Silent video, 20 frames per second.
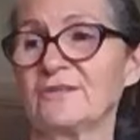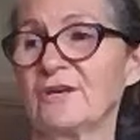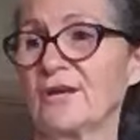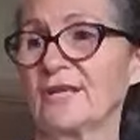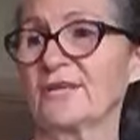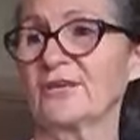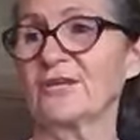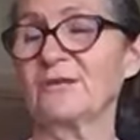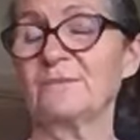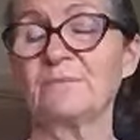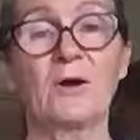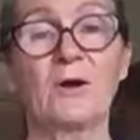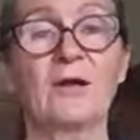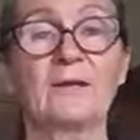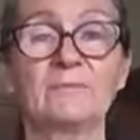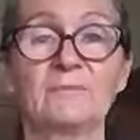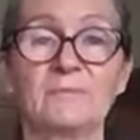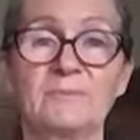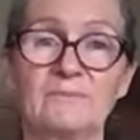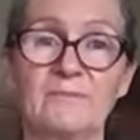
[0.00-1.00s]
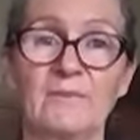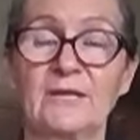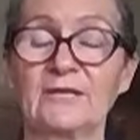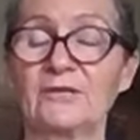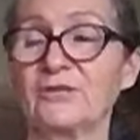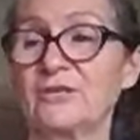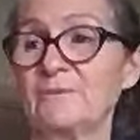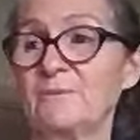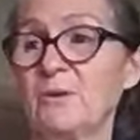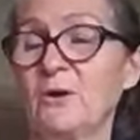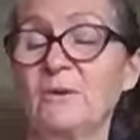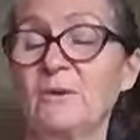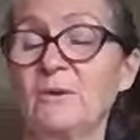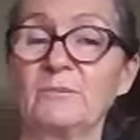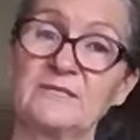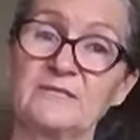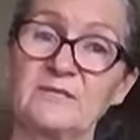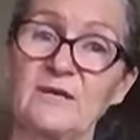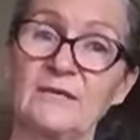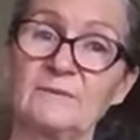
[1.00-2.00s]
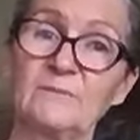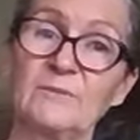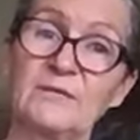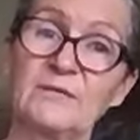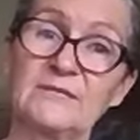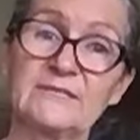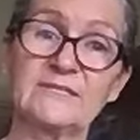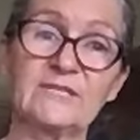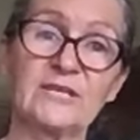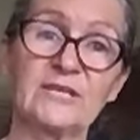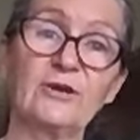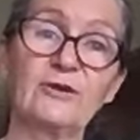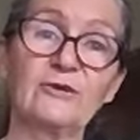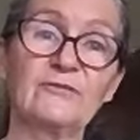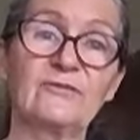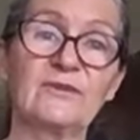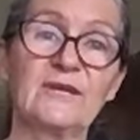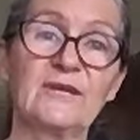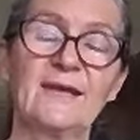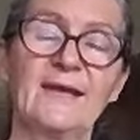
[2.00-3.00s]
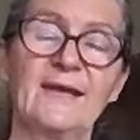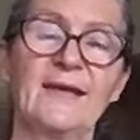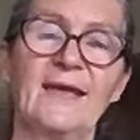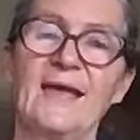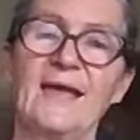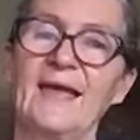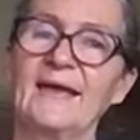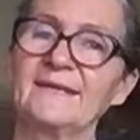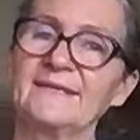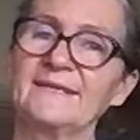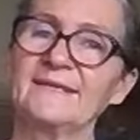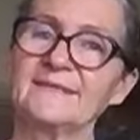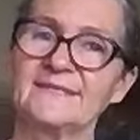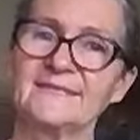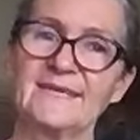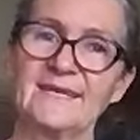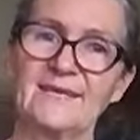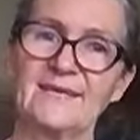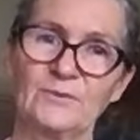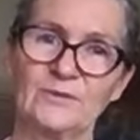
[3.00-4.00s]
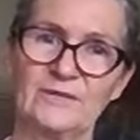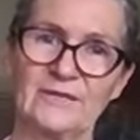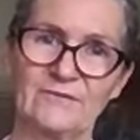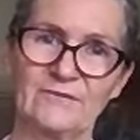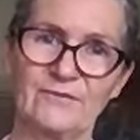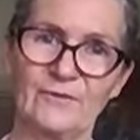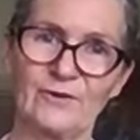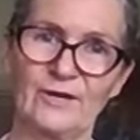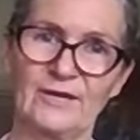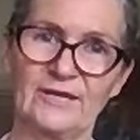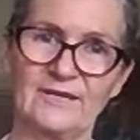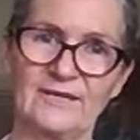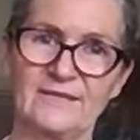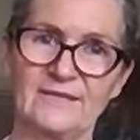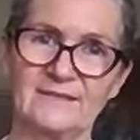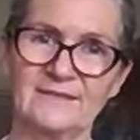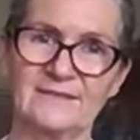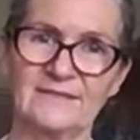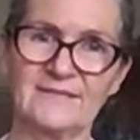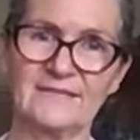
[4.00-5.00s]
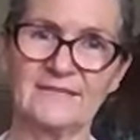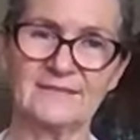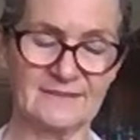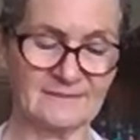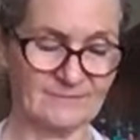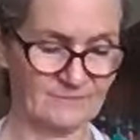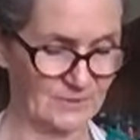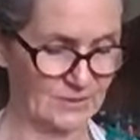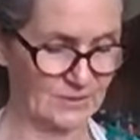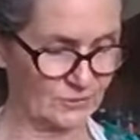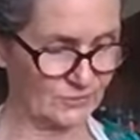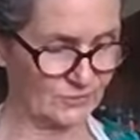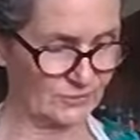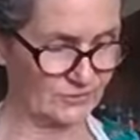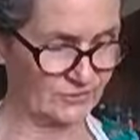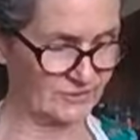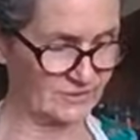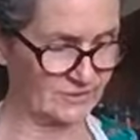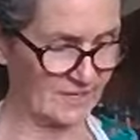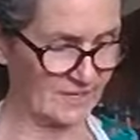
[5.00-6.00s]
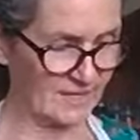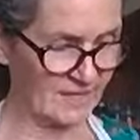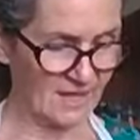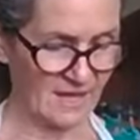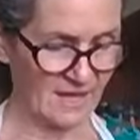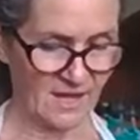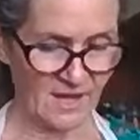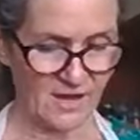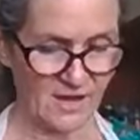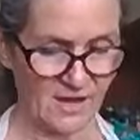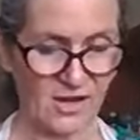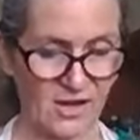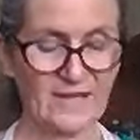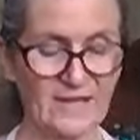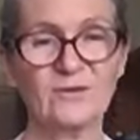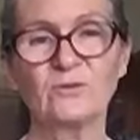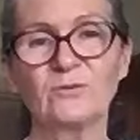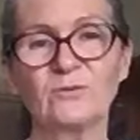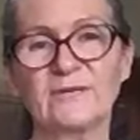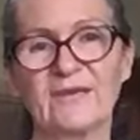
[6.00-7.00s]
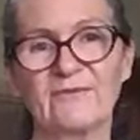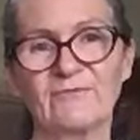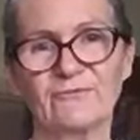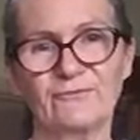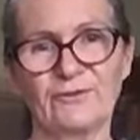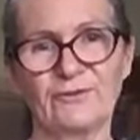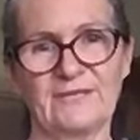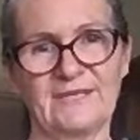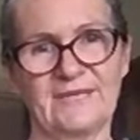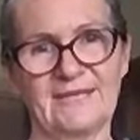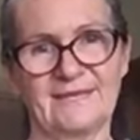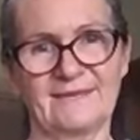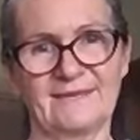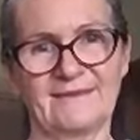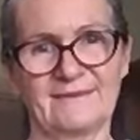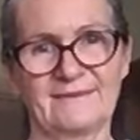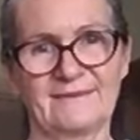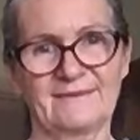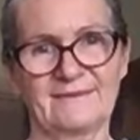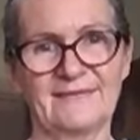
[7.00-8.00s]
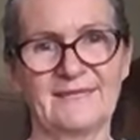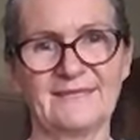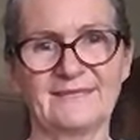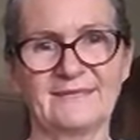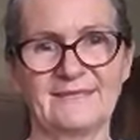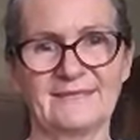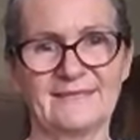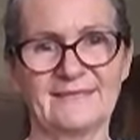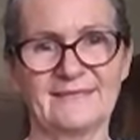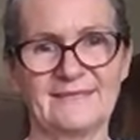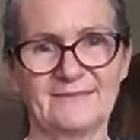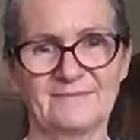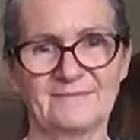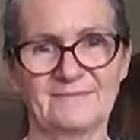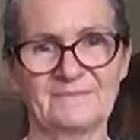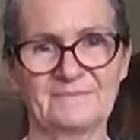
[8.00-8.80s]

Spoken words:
I keep my ghee pot beside my stove, and it's there whenever I need it, because I cook everything in ghee.